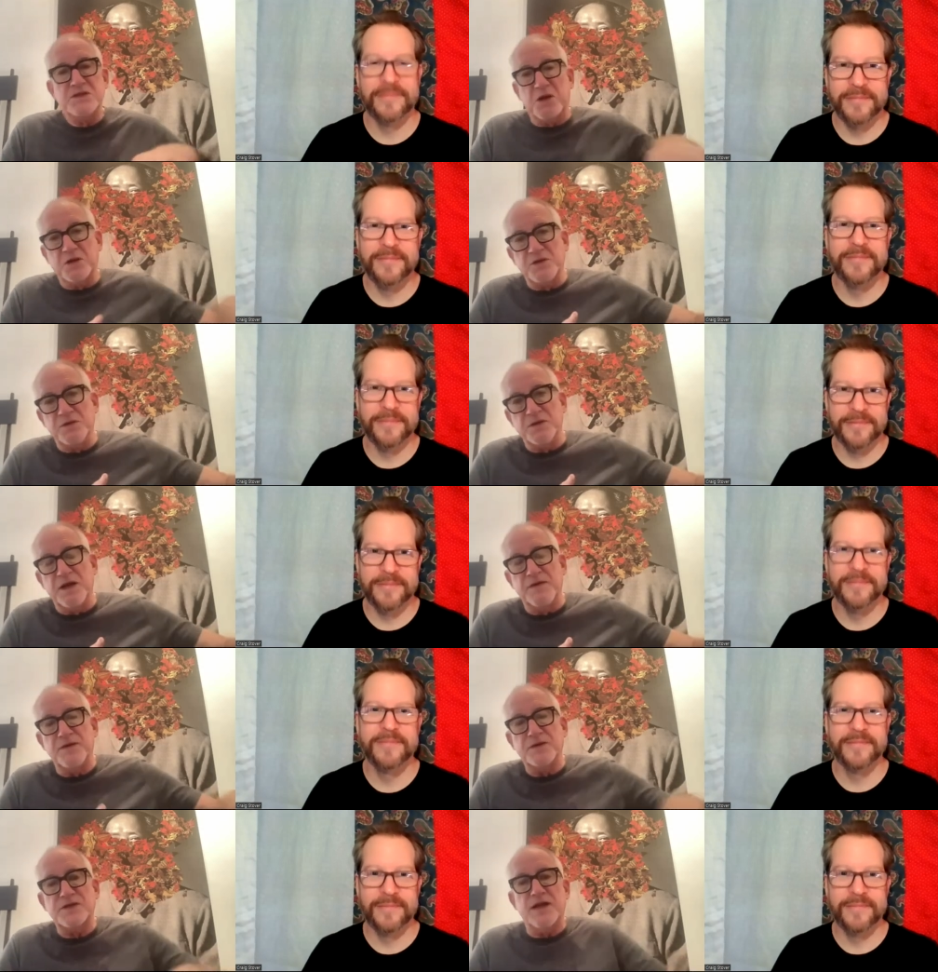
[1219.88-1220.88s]
Speaker 1: start doing
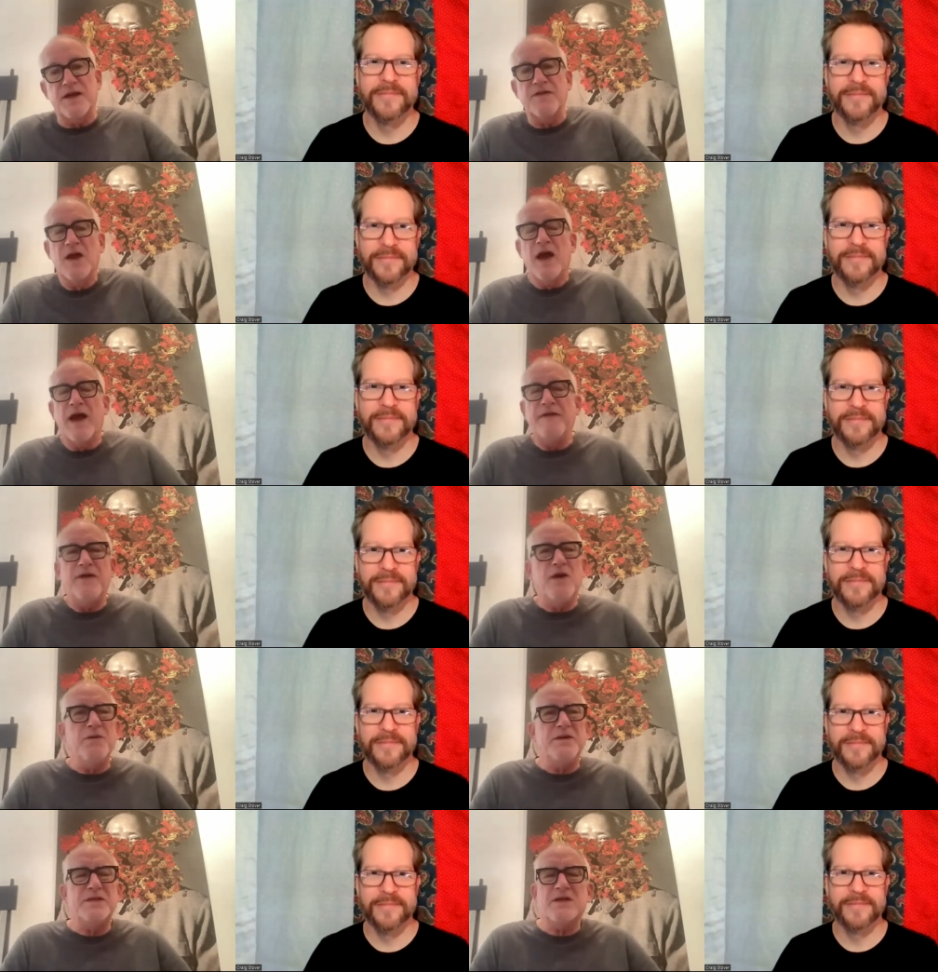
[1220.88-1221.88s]
other stuff. I've
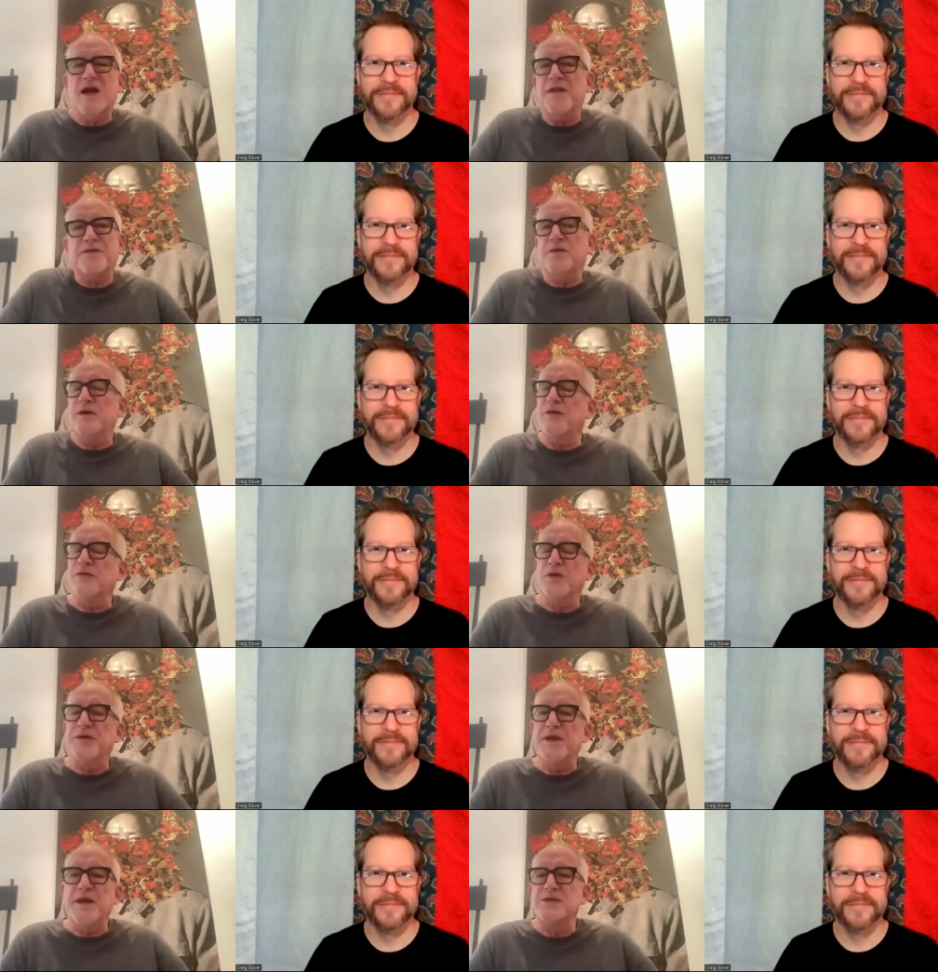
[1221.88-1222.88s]
always got three or
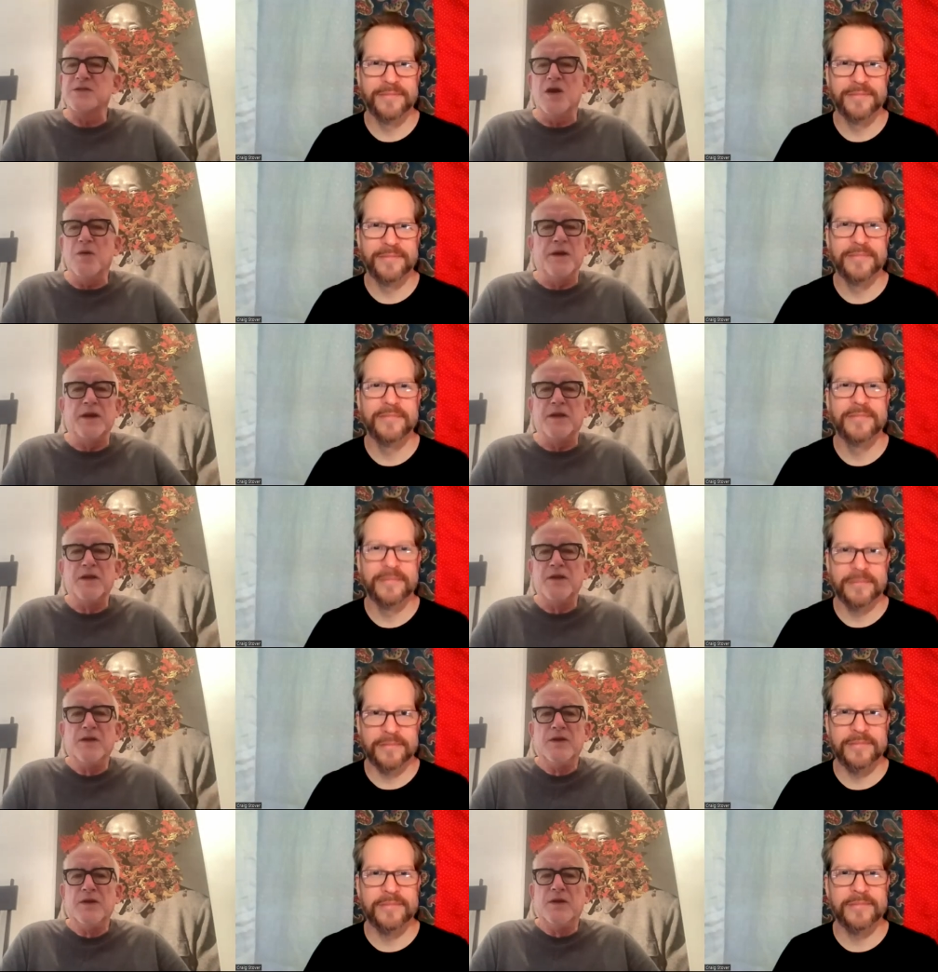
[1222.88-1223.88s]
four things going.
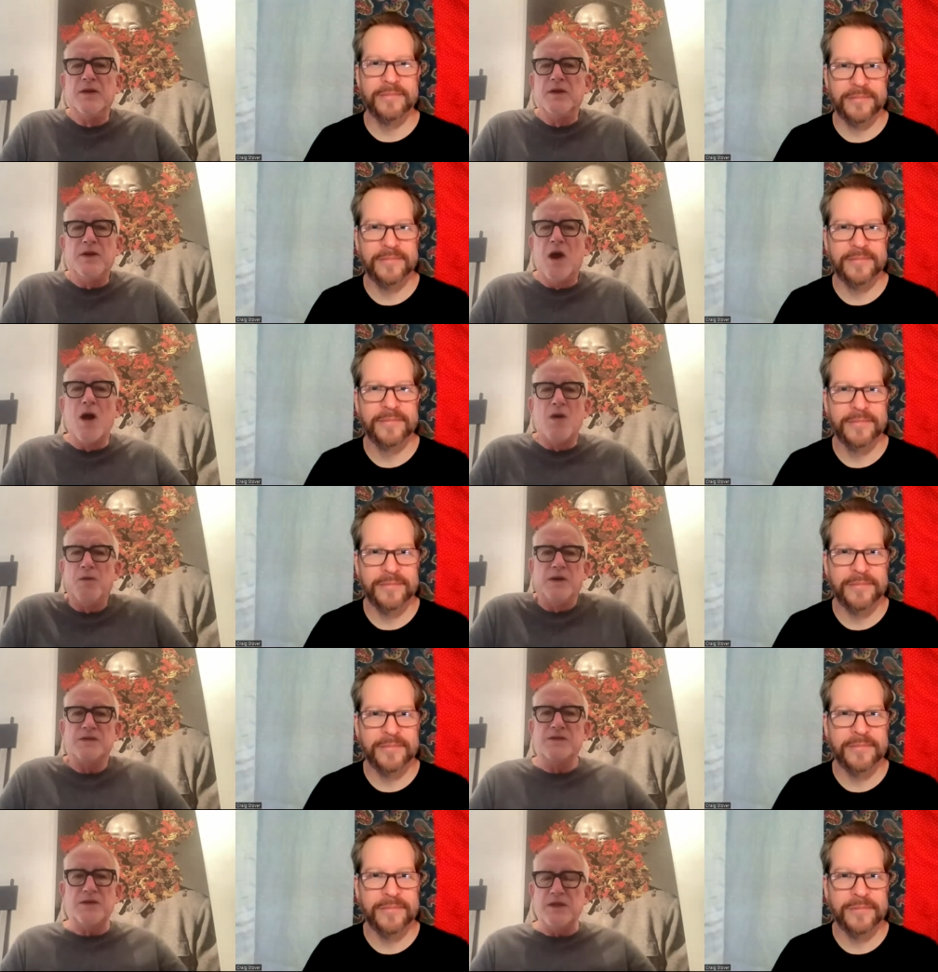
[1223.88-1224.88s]
Mm-hmm.
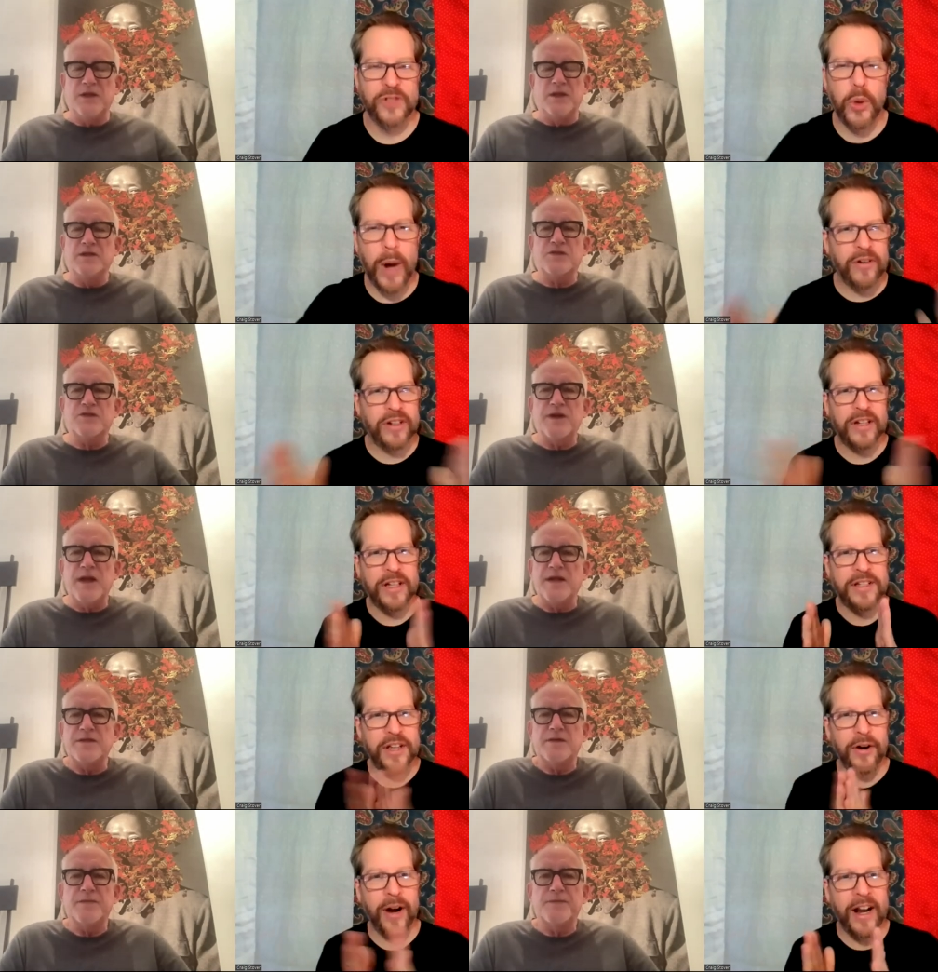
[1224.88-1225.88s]
Always. It, Do you ever fun.
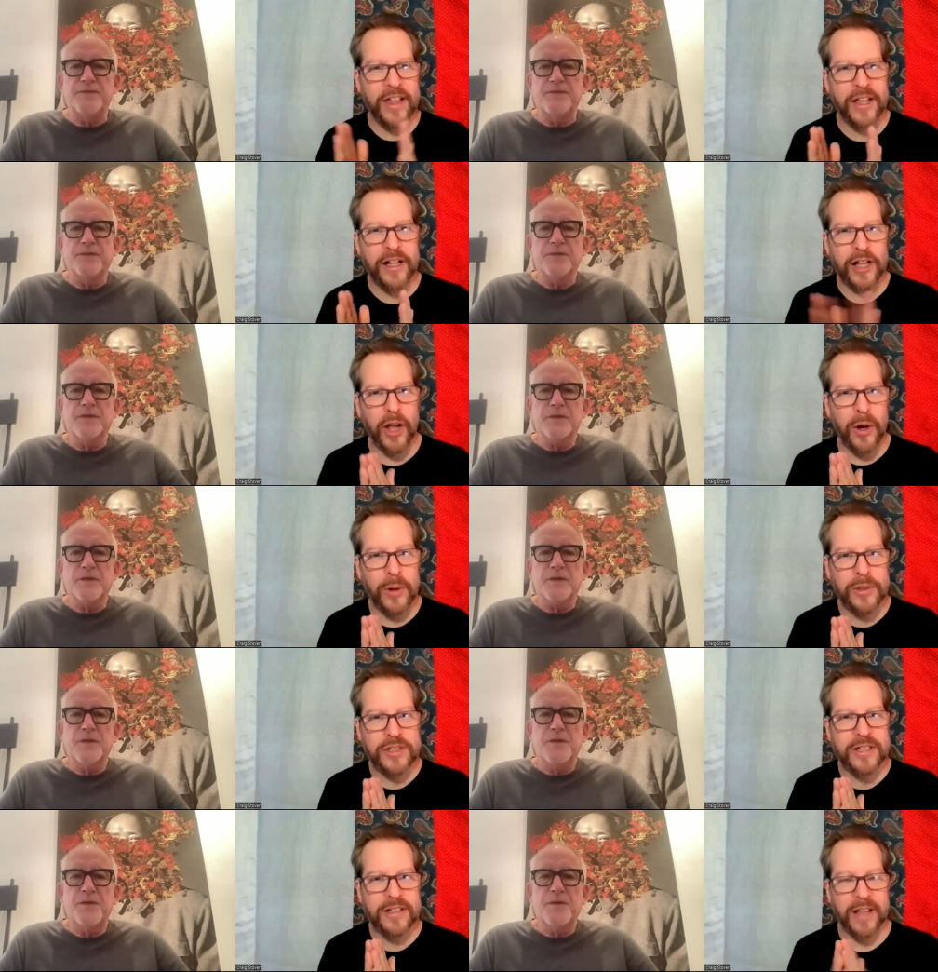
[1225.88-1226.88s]
Speaker 2: consider anything
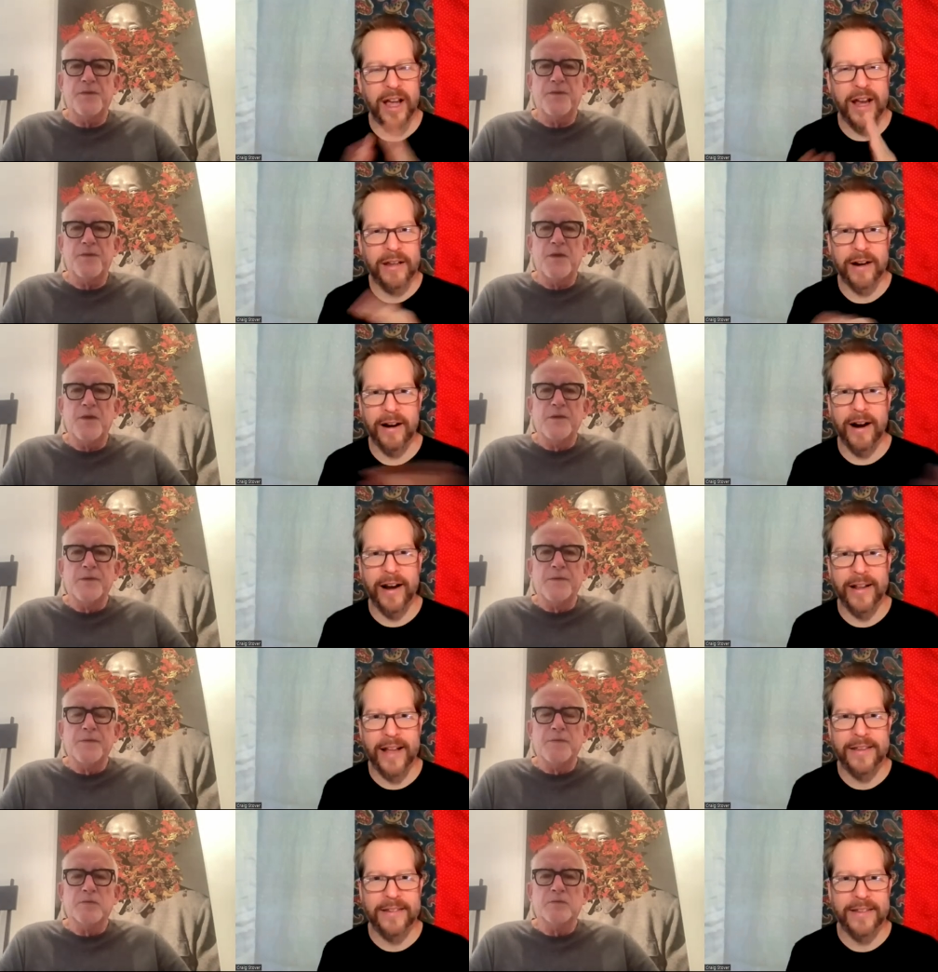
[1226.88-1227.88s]
closed? Like, all
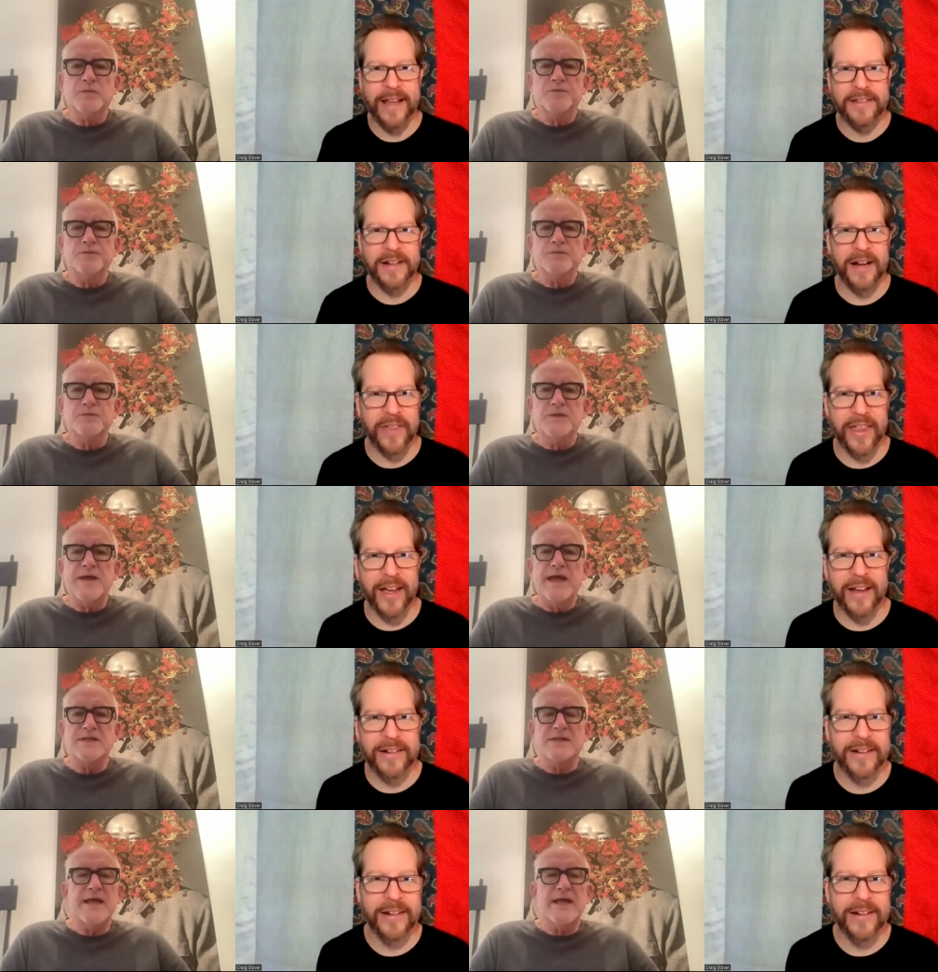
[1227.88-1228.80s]
right, that's that's enough of that.